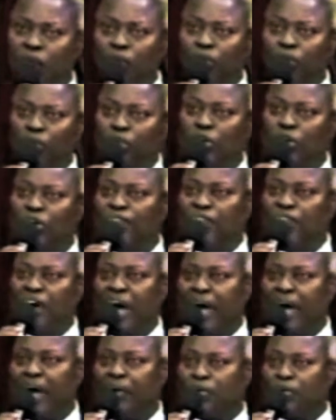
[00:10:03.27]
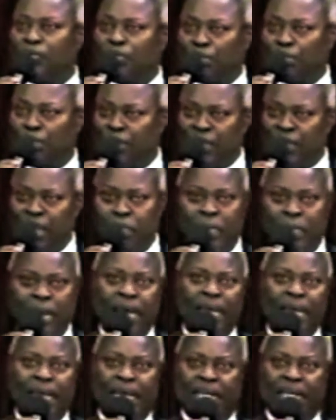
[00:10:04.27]
who drove out the
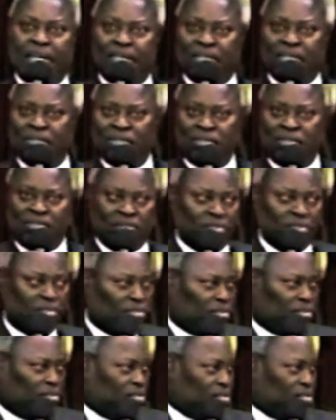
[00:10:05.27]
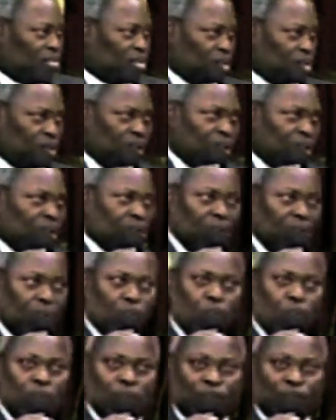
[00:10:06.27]
man? The
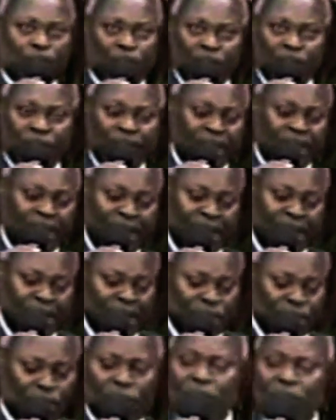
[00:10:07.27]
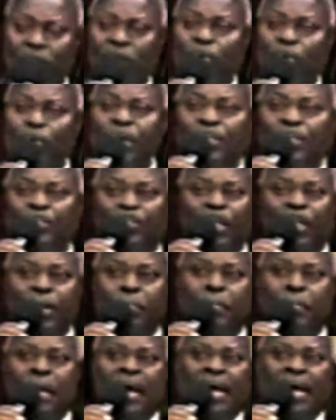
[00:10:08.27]
question is, who is
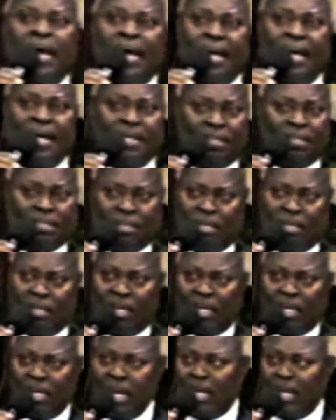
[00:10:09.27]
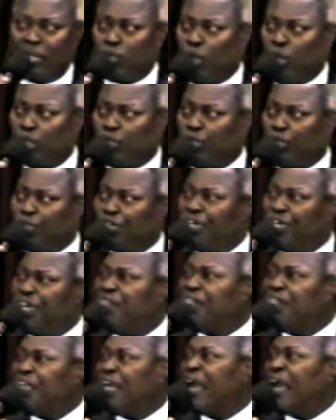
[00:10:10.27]
the man that was
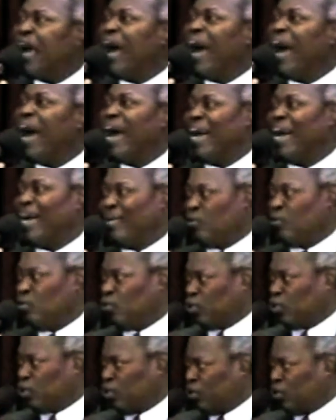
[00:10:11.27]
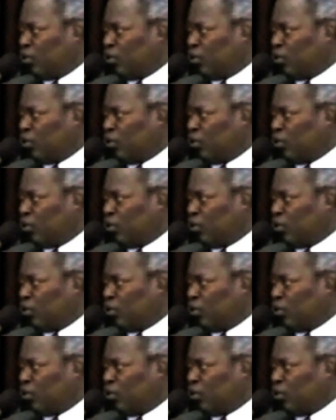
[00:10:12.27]
driven out?